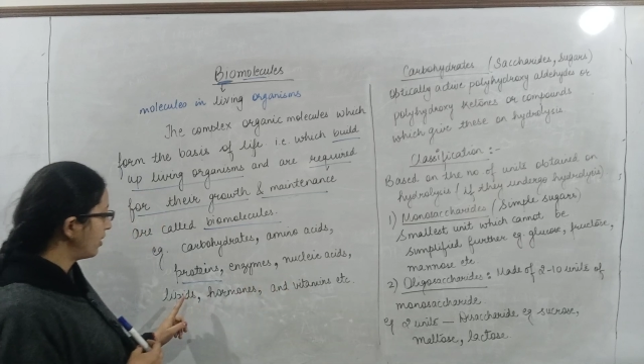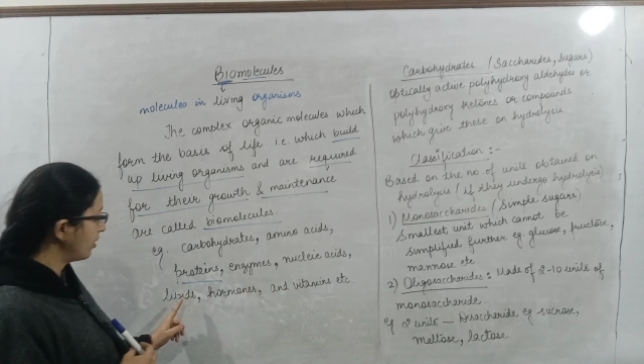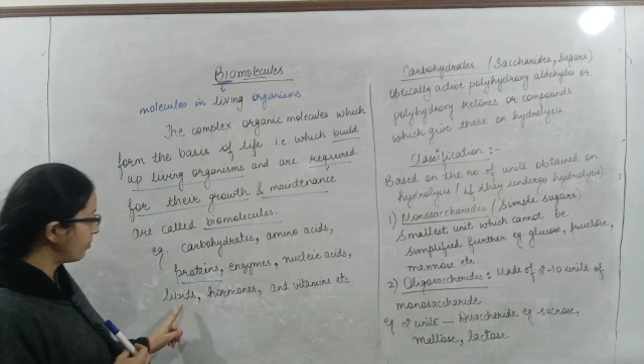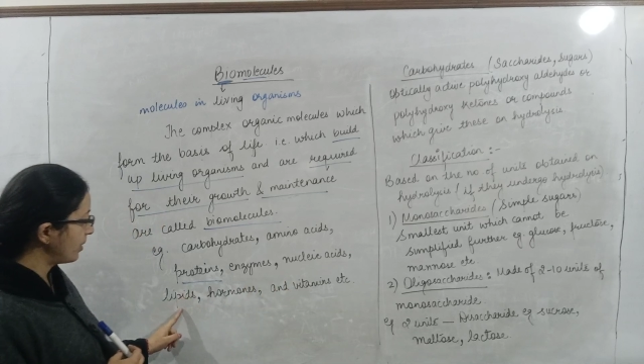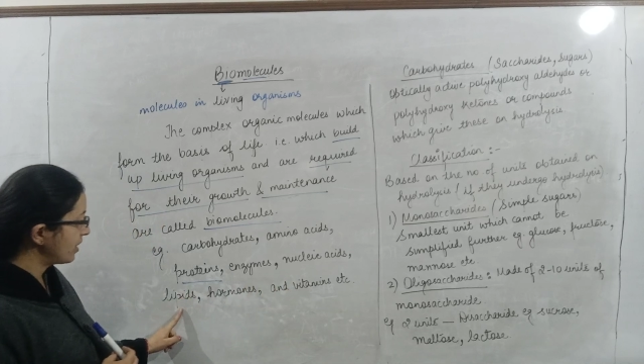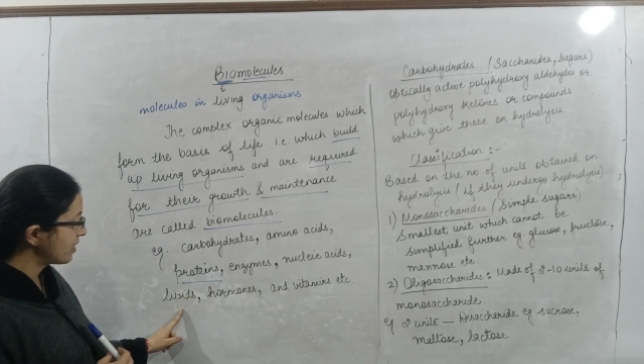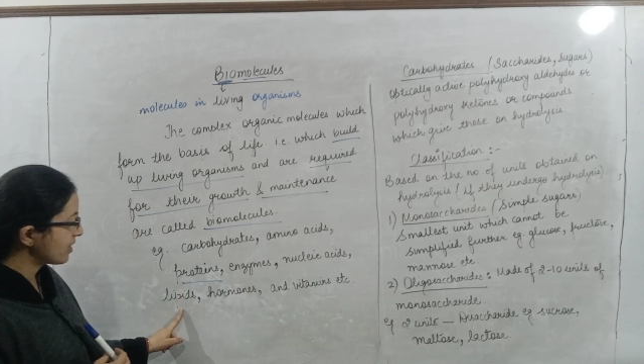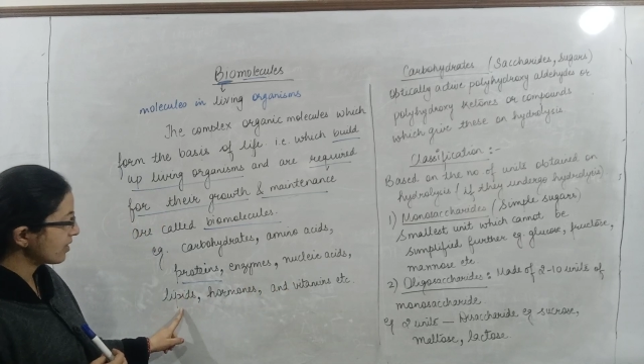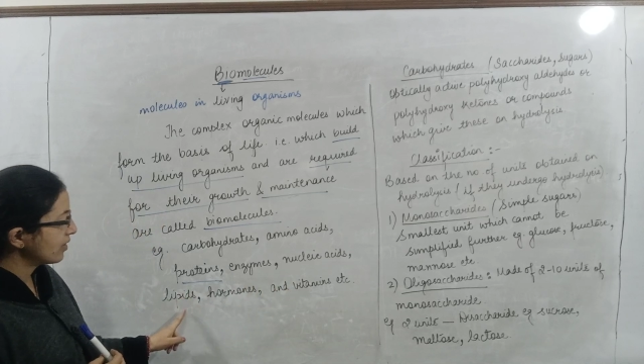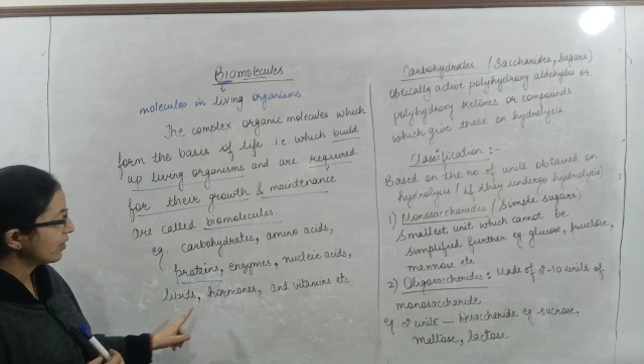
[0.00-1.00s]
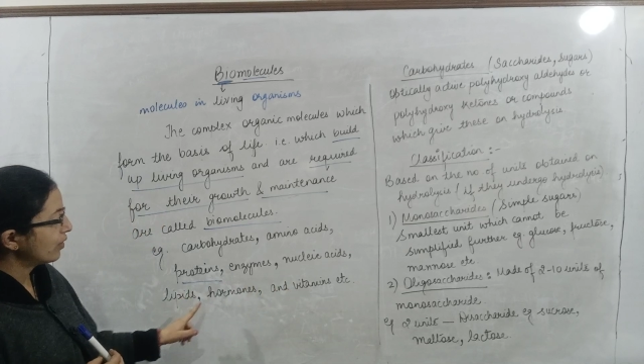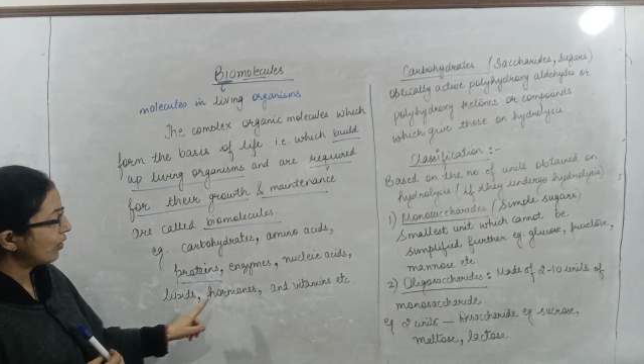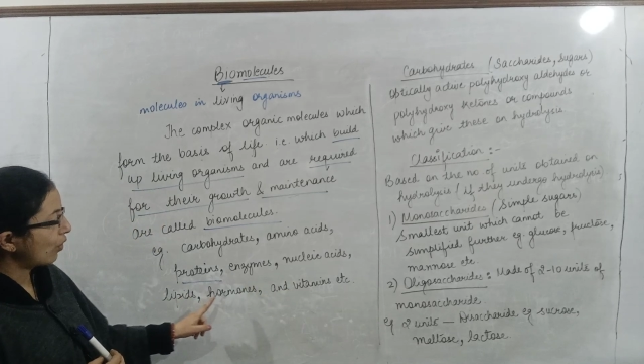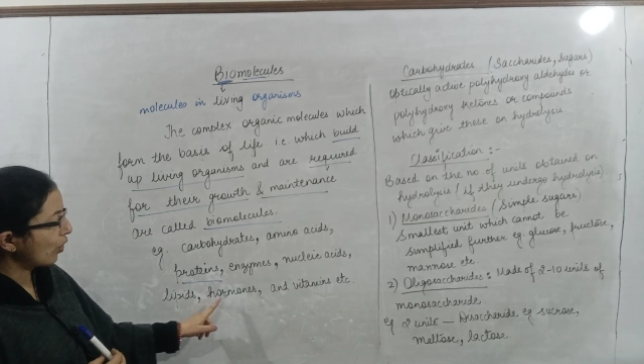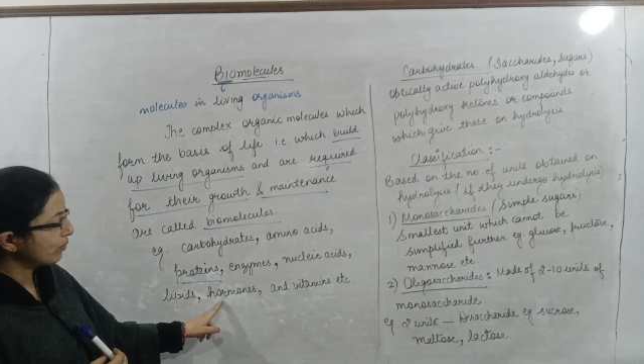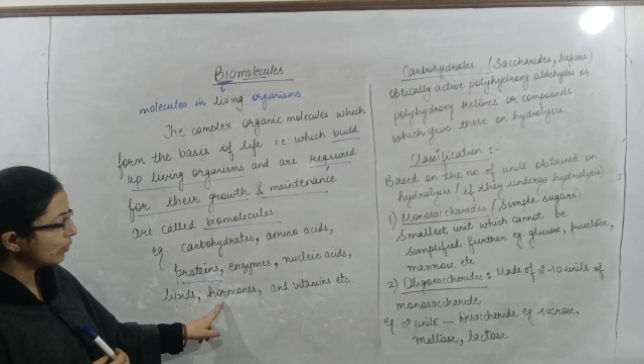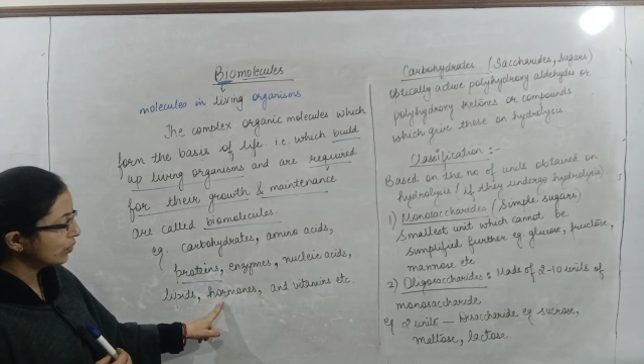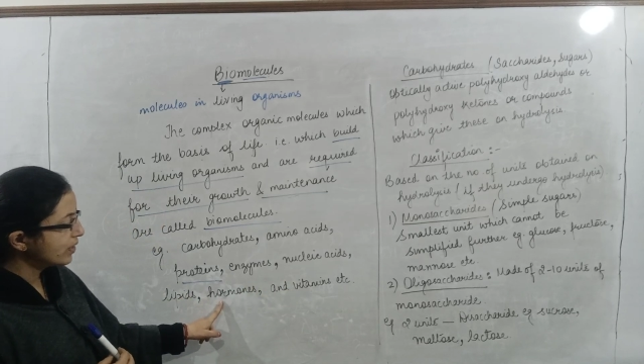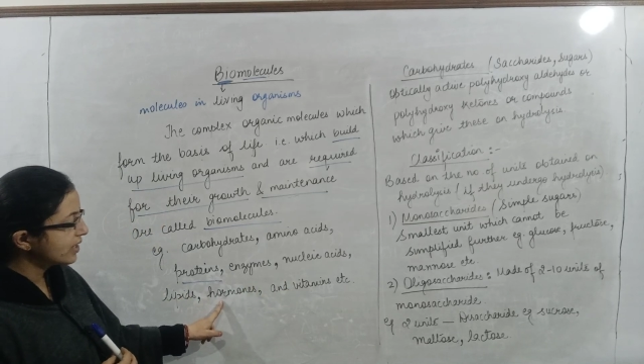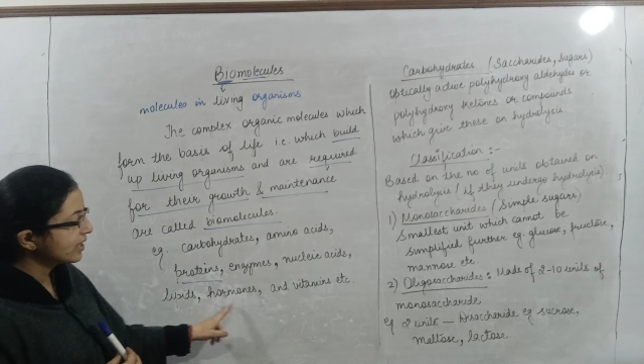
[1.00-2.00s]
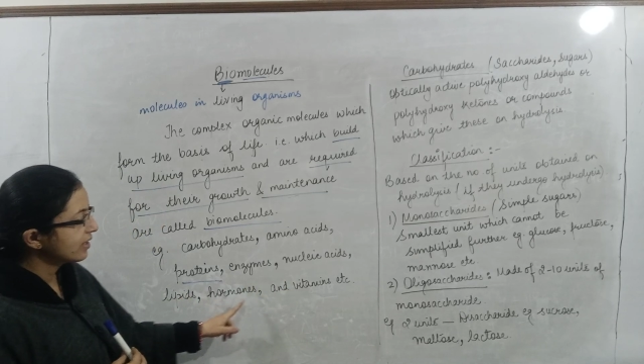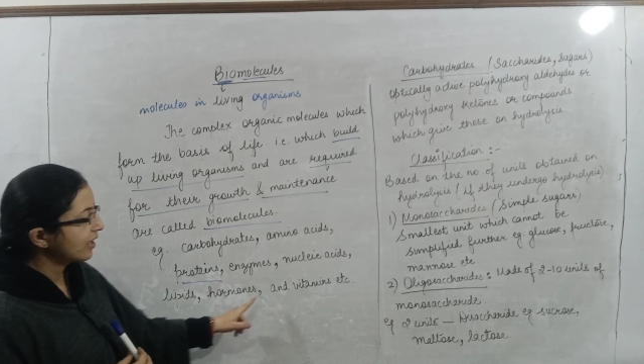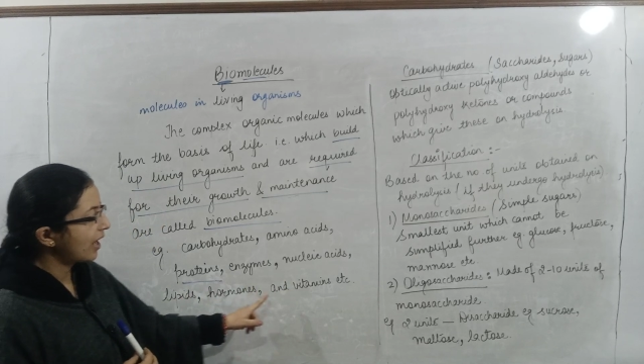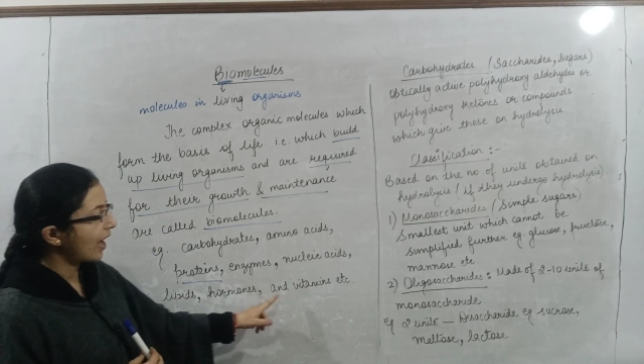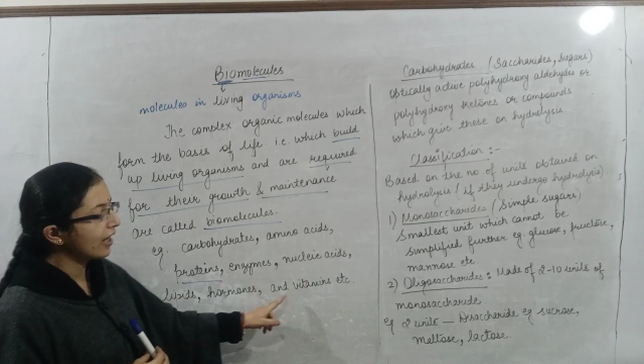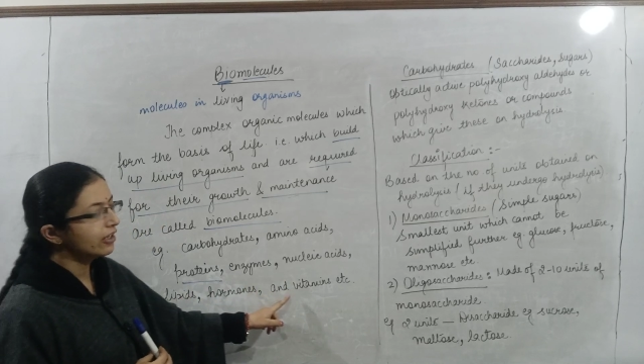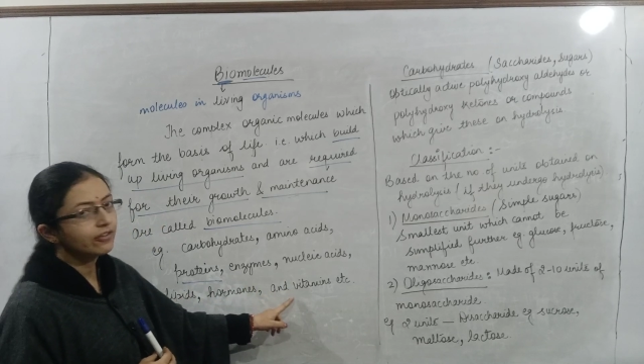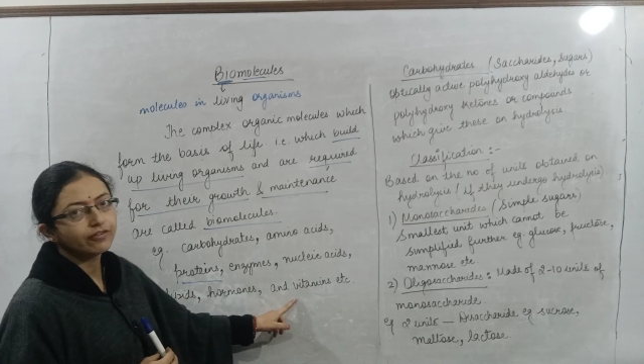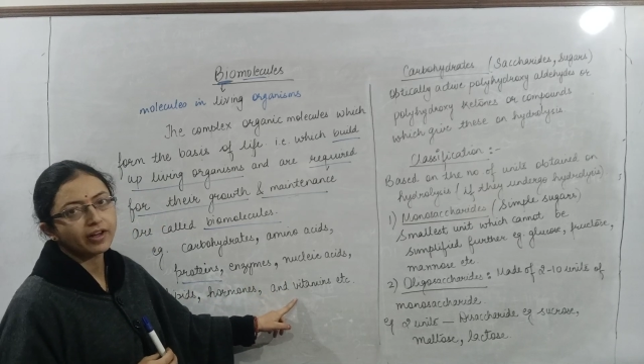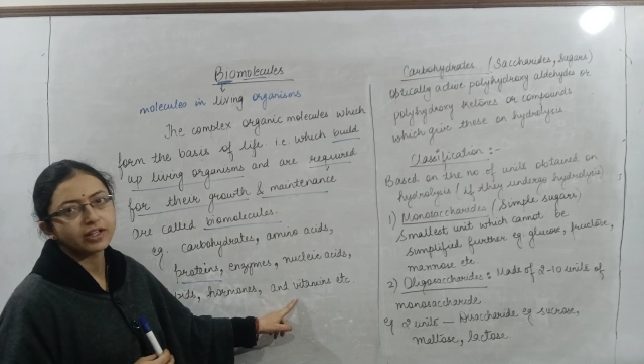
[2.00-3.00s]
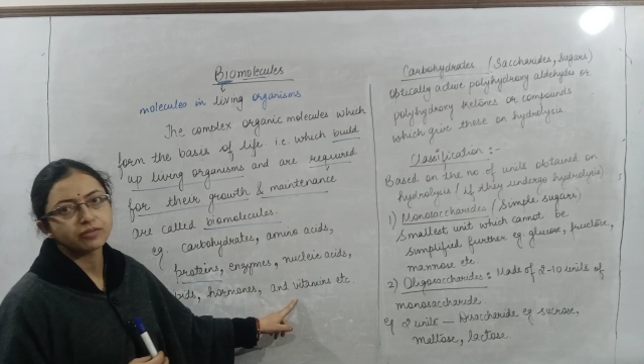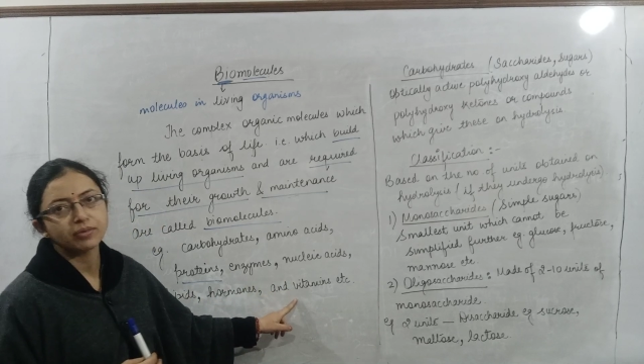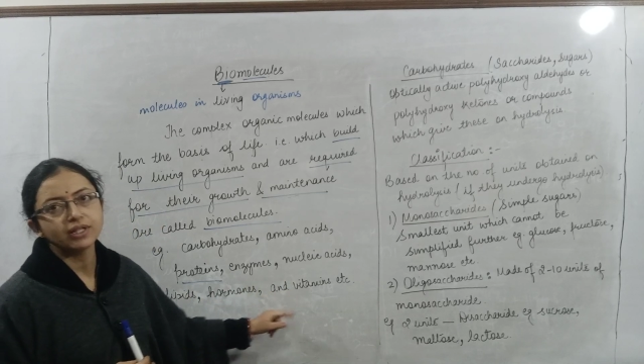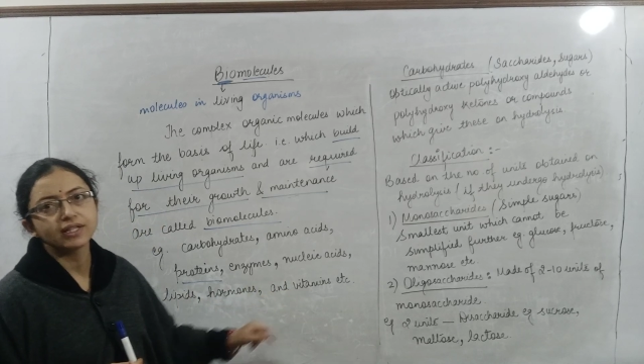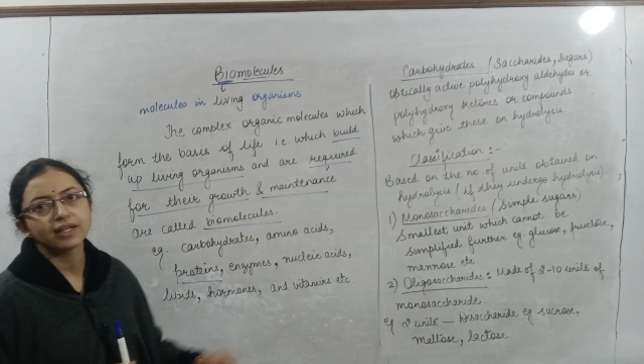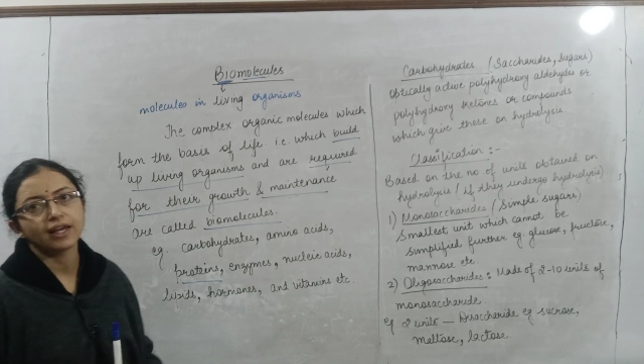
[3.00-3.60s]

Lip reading: lipids, hormones, and vitamins,